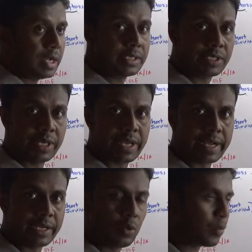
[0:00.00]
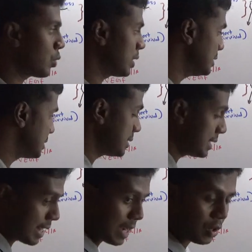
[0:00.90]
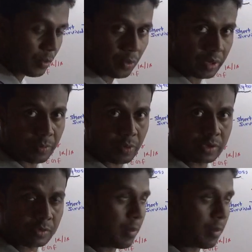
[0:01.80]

high C-reactive protein. C-reactive protein produced